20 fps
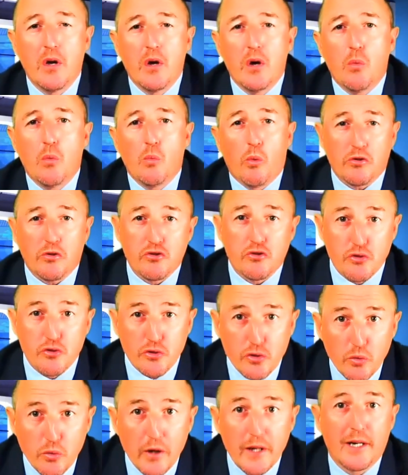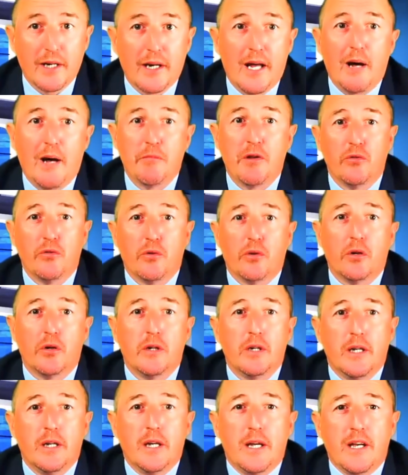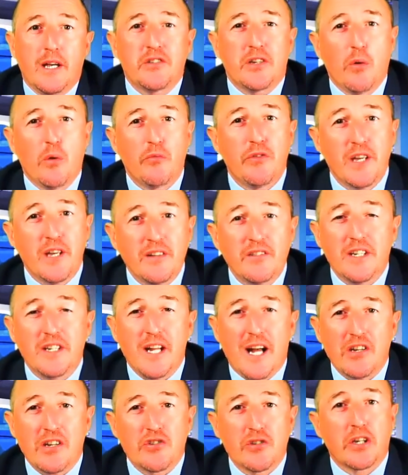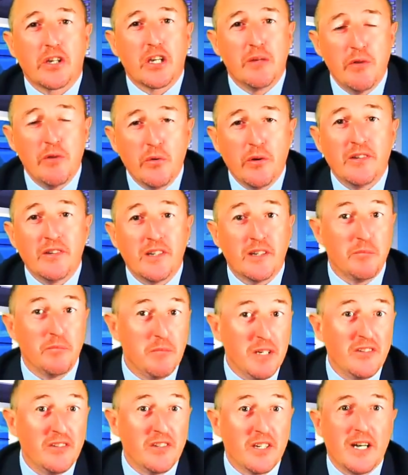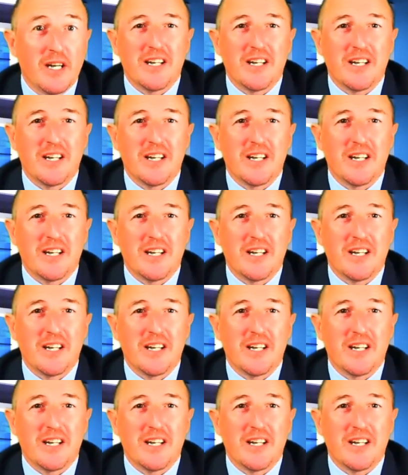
What's truly alarming, though, is how the international community and media